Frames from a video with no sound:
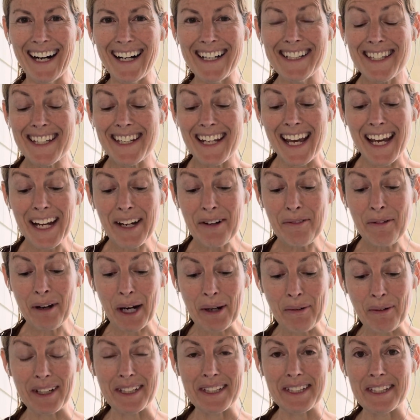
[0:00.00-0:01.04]
Today, what I
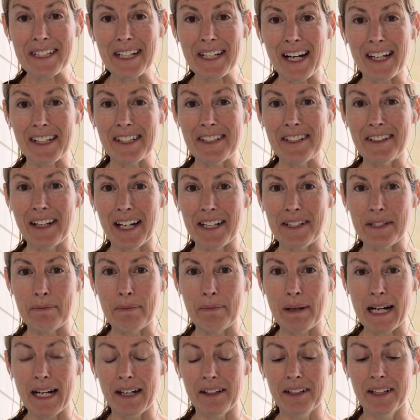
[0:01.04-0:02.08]
wanted to talk to you guys
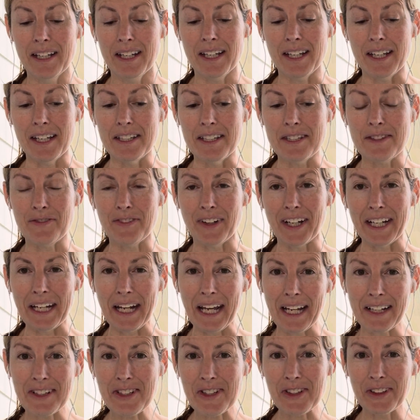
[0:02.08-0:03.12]
about is
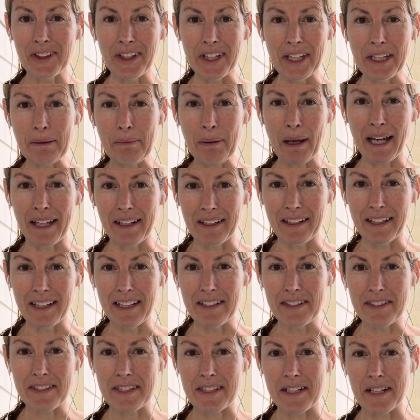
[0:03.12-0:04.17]
financial
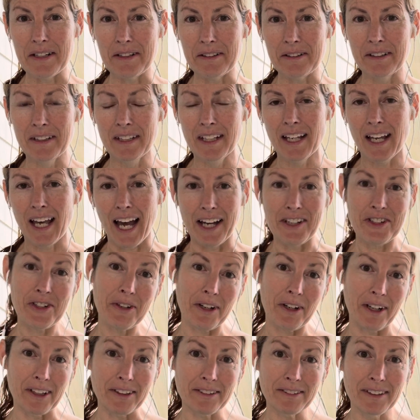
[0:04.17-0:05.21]
independence. So, as you
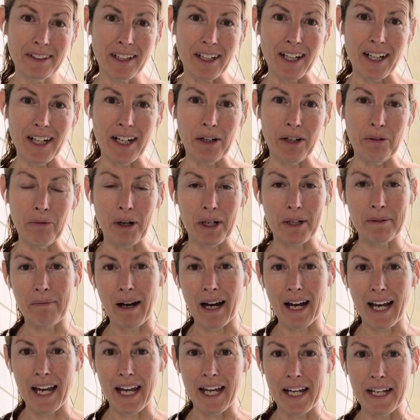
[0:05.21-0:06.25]
know, one of
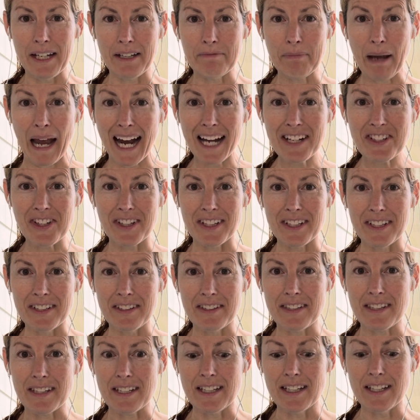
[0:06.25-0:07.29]
my
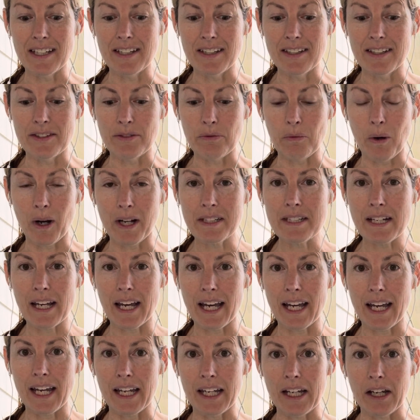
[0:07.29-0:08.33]
passions is one
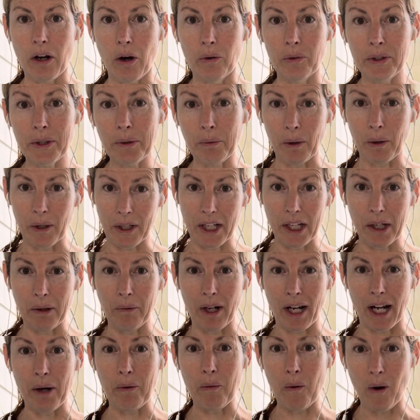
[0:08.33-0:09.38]
day only working
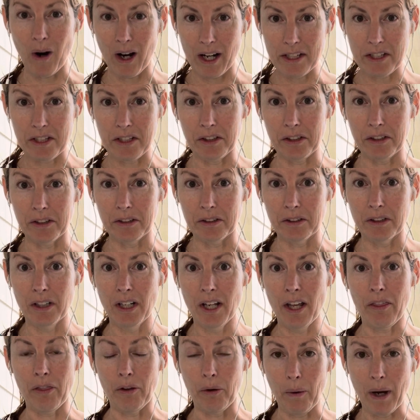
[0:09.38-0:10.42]
when I want to,
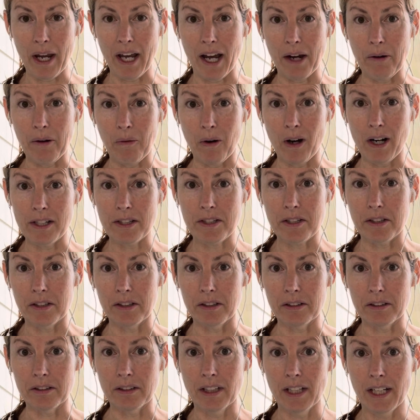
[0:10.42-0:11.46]
the way I want
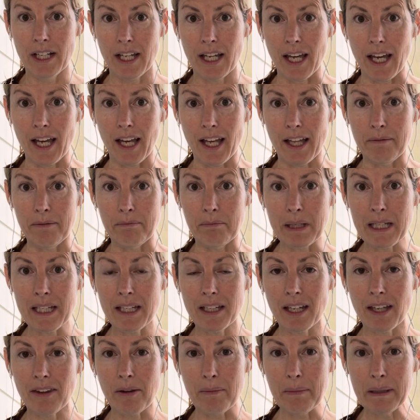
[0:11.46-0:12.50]
to. And
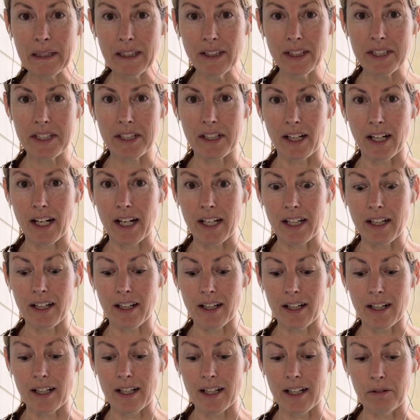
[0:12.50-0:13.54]
being in the military,
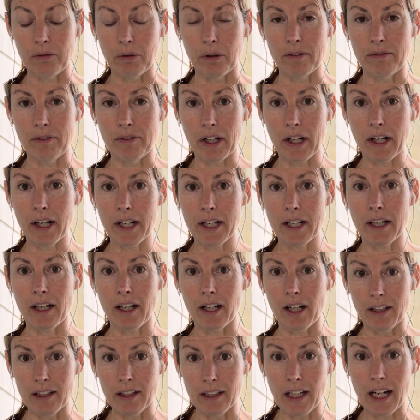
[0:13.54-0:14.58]
we're very
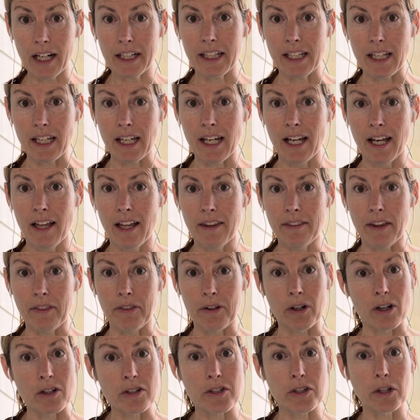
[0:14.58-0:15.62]
lucky that there
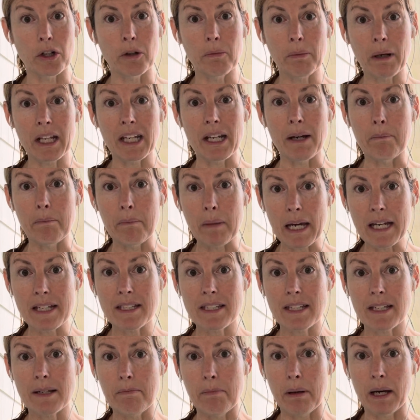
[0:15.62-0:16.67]
are so many
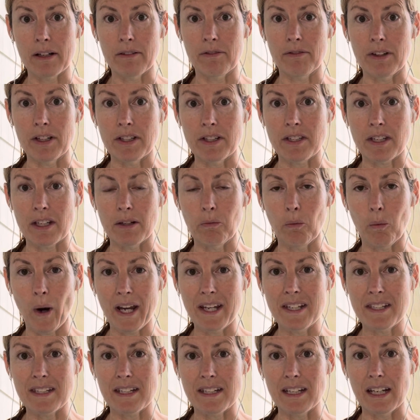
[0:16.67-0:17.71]
amazing benefits and
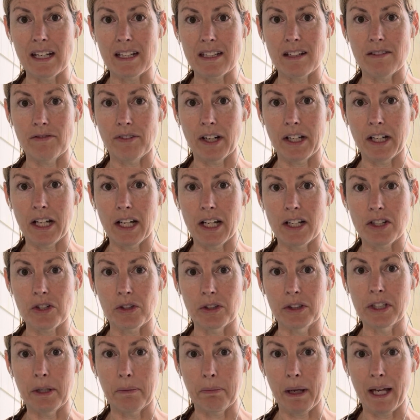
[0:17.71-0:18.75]
ways to get to financial
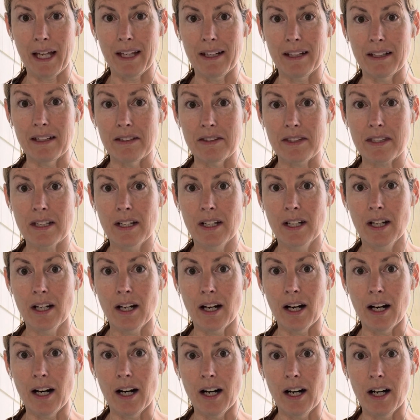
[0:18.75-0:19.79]
independence
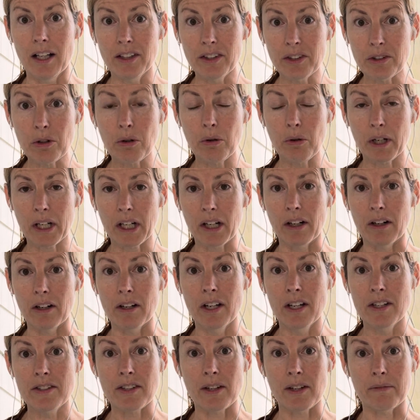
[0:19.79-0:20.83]
a little quicker
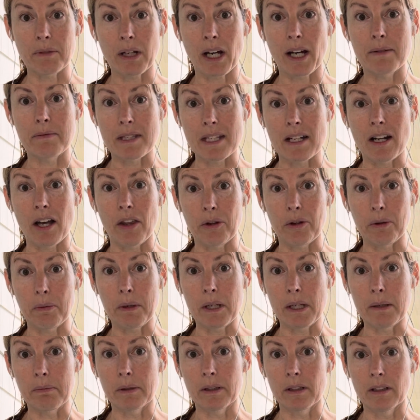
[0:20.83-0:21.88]
sometimes than other
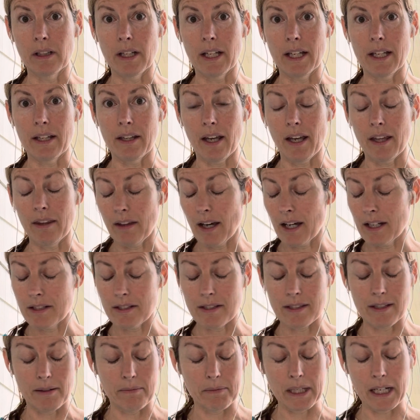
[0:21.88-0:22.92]
people. And that is
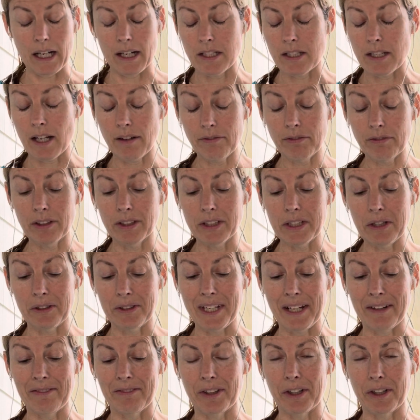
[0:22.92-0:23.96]
something I definitely don't
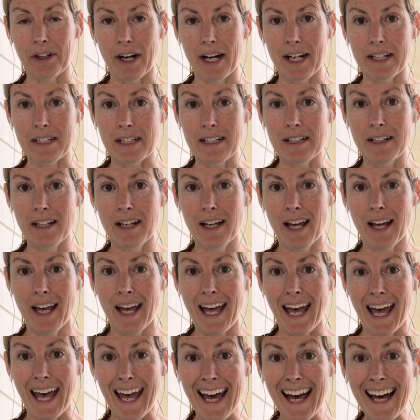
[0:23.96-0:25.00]
take for granted.
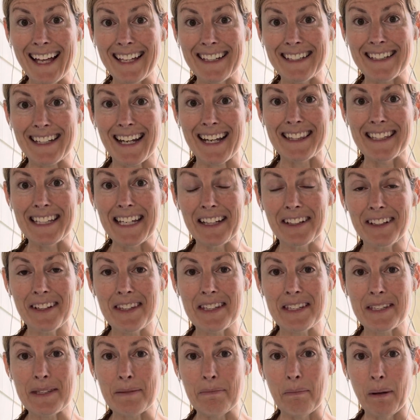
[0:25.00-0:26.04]
And at the end of
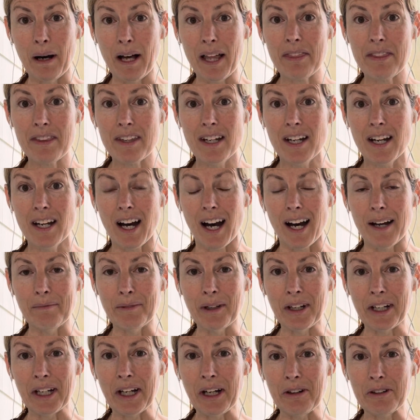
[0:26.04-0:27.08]
this month, I'm
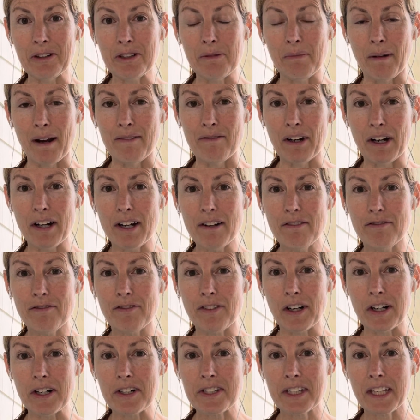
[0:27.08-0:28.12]
going to go to my very
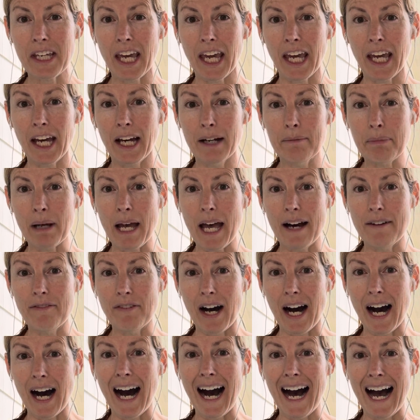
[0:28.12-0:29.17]
first Camp
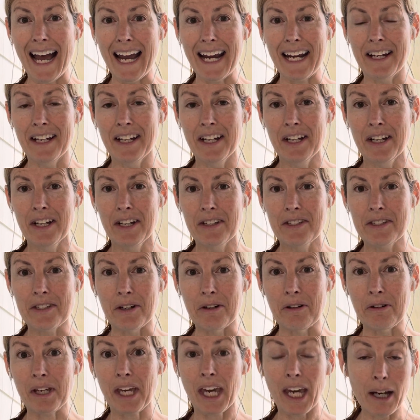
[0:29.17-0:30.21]
FI.
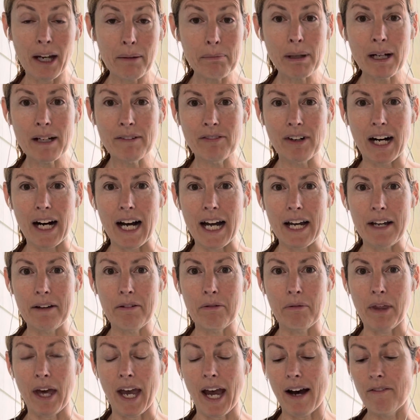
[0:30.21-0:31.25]
So Camp FI,
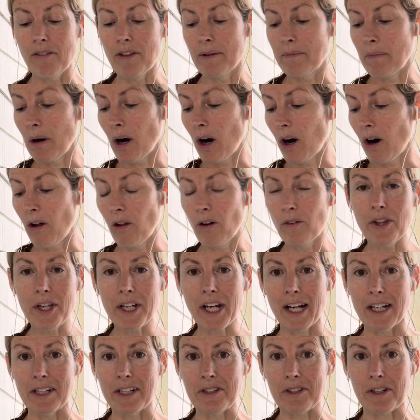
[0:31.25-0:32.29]
they have them all over the
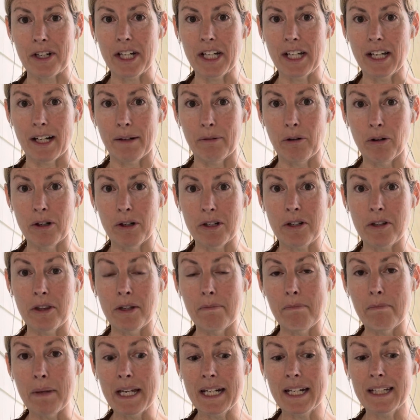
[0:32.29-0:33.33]
country, and I'm going to the
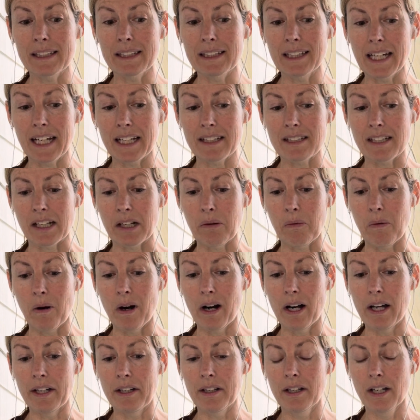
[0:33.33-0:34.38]
Mid-Atlantic
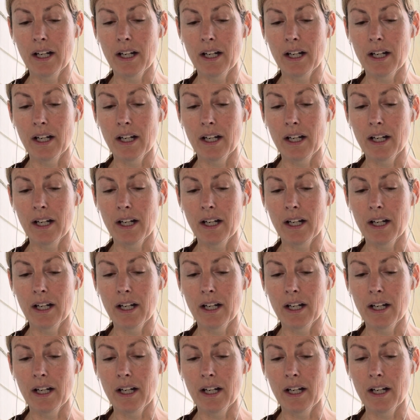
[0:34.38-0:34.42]
one